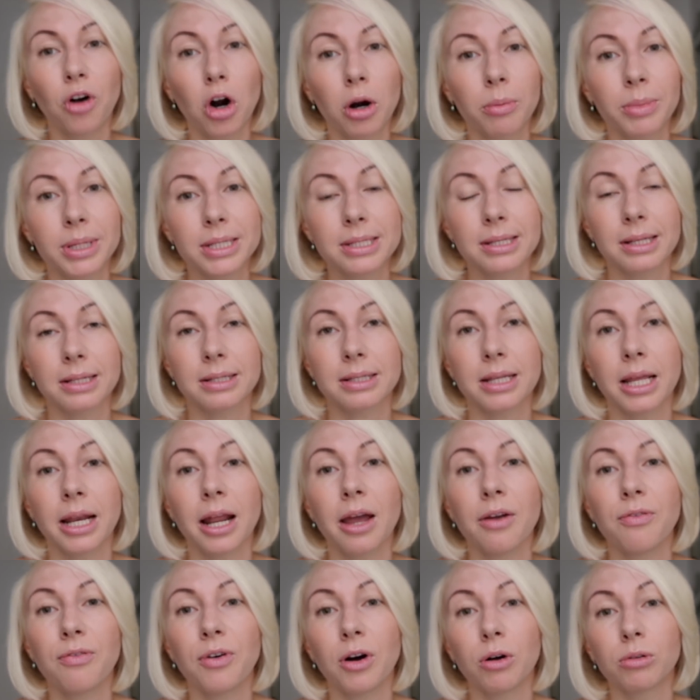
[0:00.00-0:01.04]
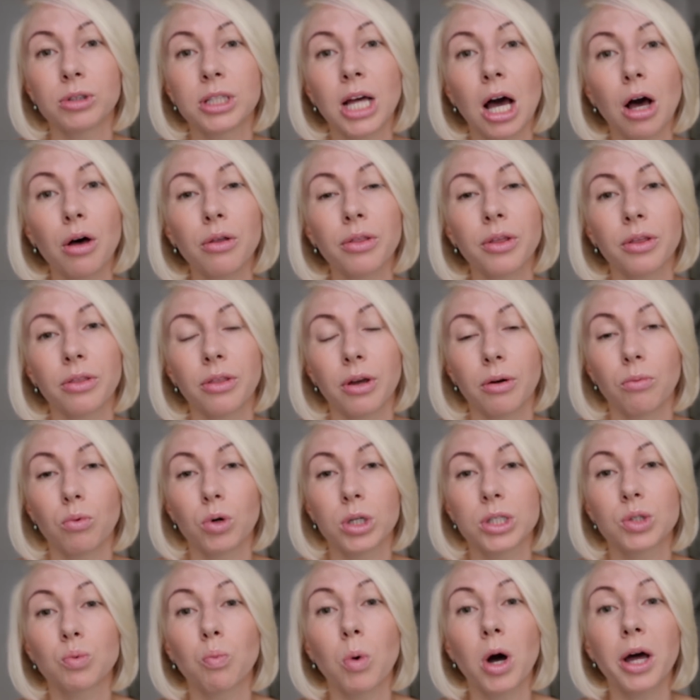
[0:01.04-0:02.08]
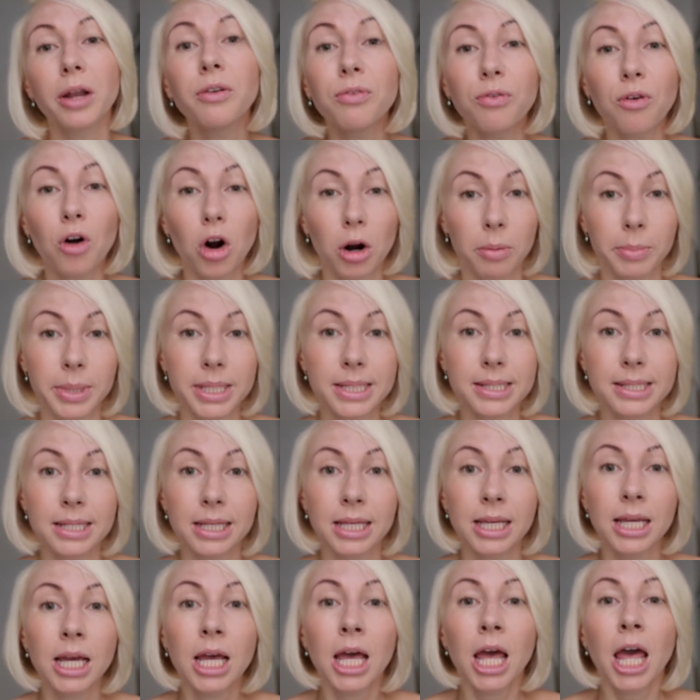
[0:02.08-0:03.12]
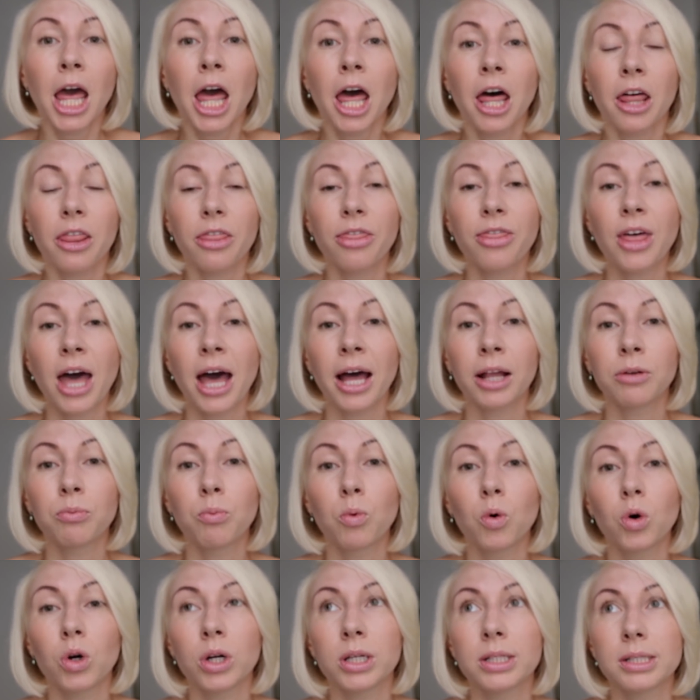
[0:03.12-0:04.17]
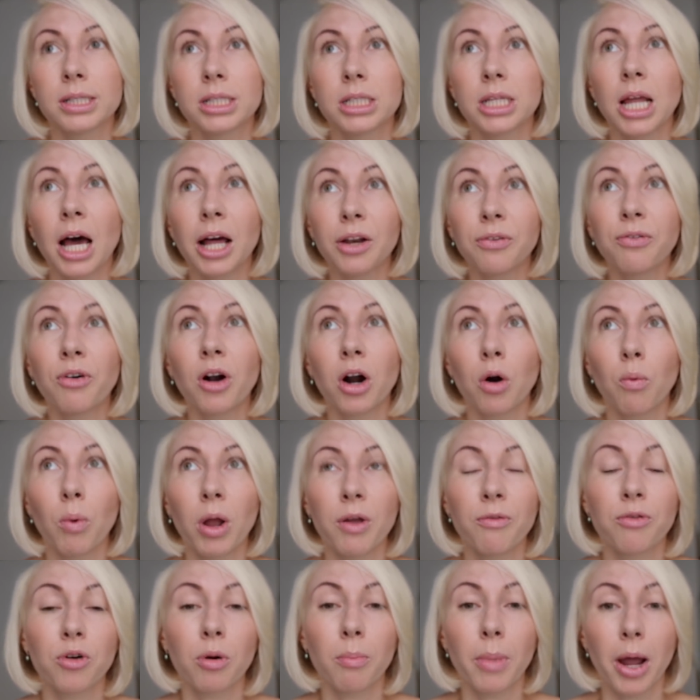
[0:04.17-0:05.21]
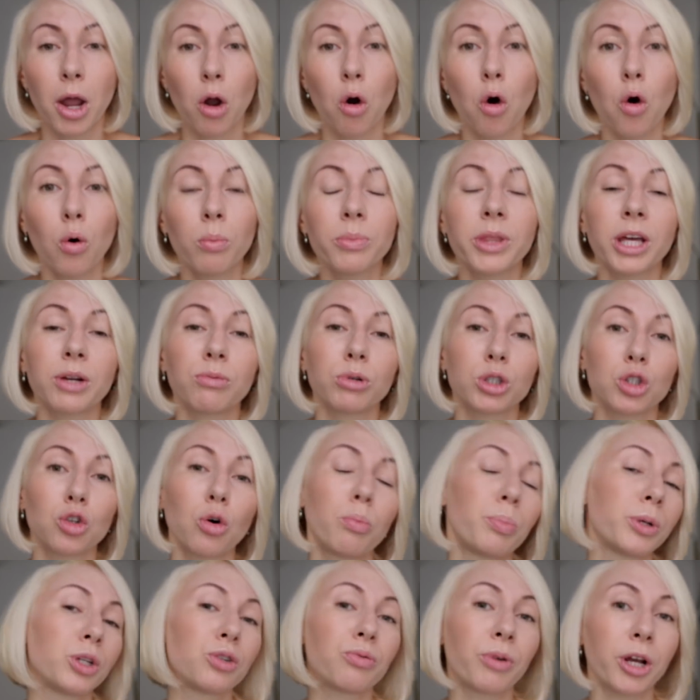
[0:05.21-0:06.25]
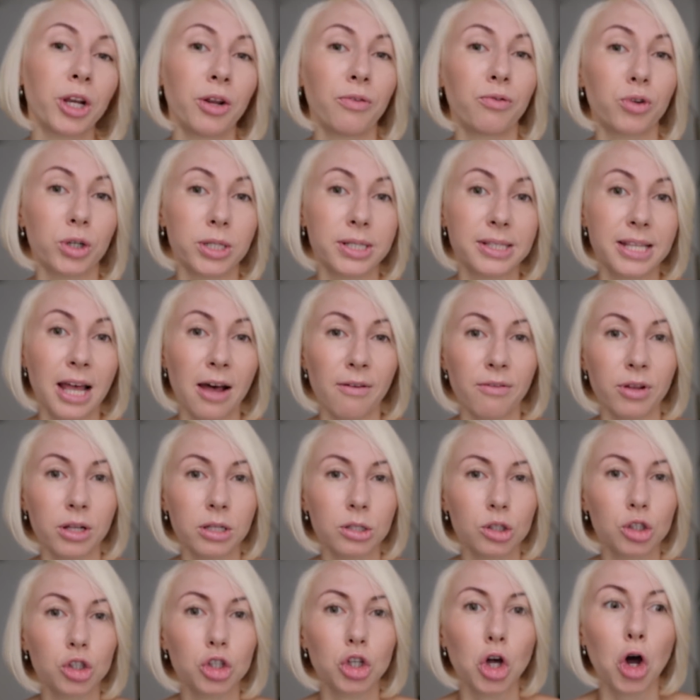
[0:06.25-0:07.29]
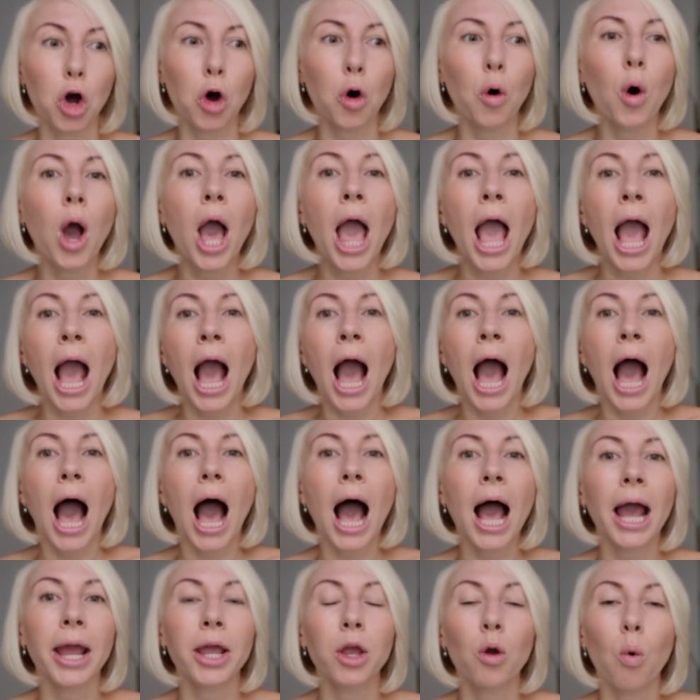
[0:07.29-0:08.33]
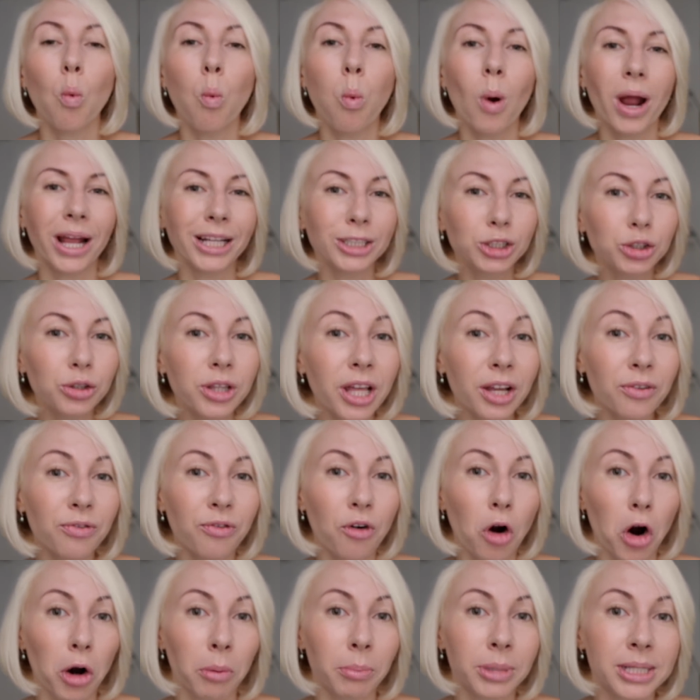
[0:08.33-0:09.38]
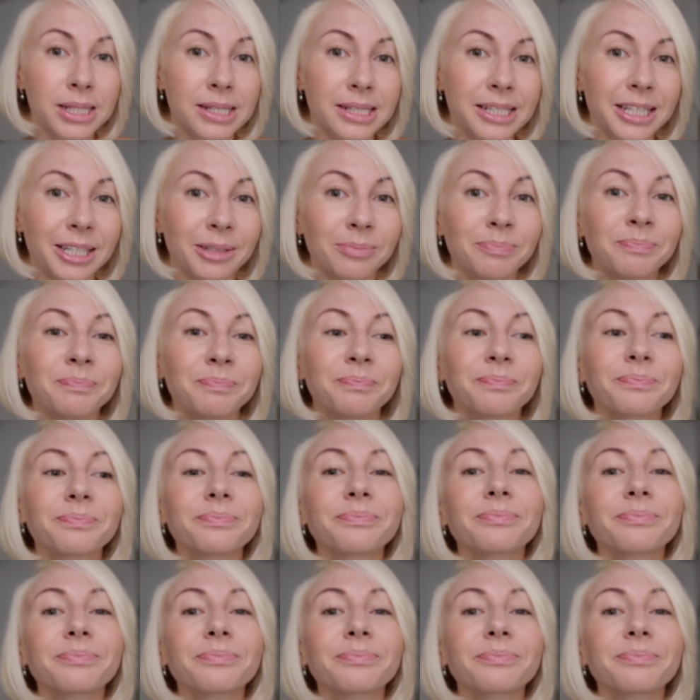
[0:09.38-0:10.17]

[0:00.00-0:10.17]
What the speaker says: pharmacists, and I found out that there was one pharmacy that was not far away from my home that was open 24/7. So I went to that pharmacy,